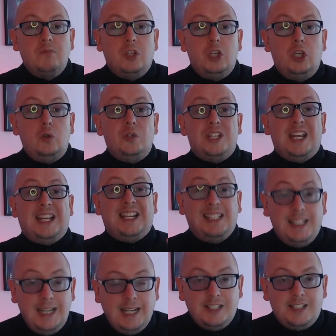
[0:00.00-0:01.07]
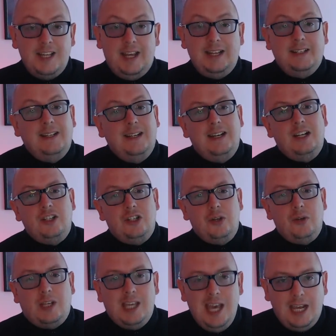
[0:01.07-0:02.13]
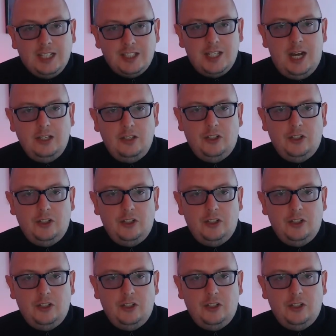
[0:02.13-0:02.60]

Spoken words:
using LinkedIn to kickstart